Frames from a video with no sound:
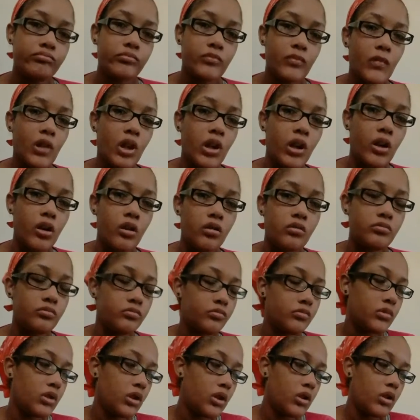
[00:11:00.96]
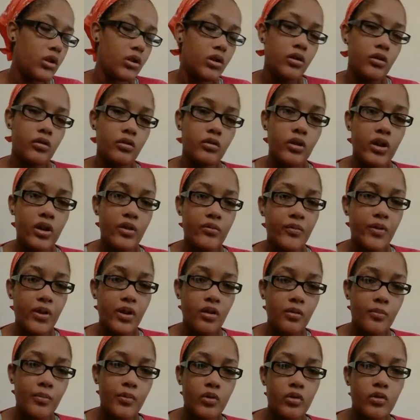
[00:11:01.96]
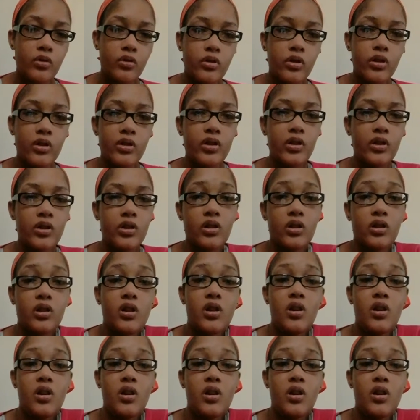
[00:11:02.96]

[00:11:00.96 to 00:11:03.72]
yeah. Don't have makeup on or anything.